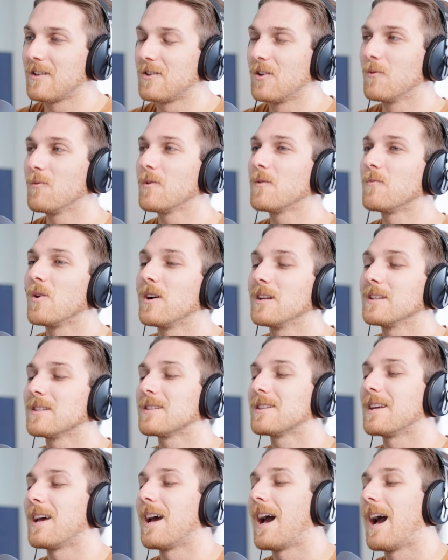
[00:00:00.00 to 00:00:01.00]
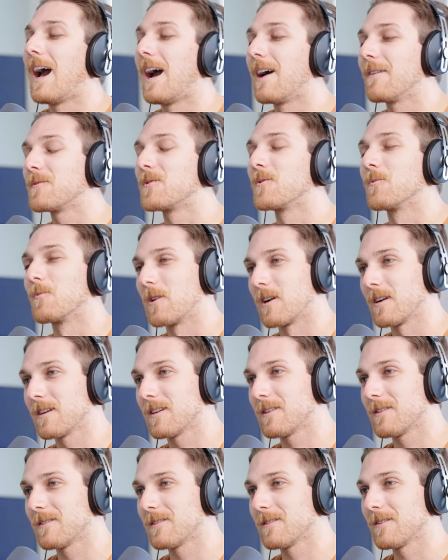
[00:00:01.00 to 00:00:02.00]
No one wants to have to
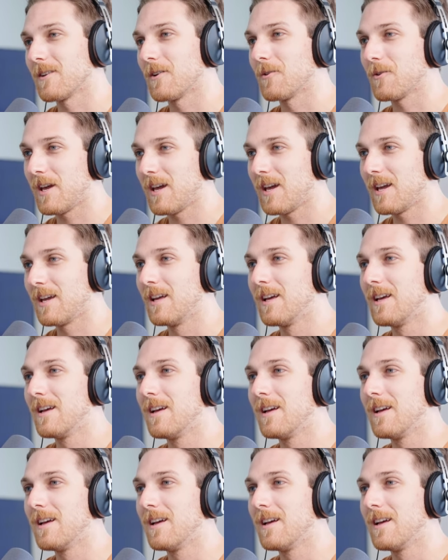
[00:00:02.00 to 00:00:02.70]
work, okay?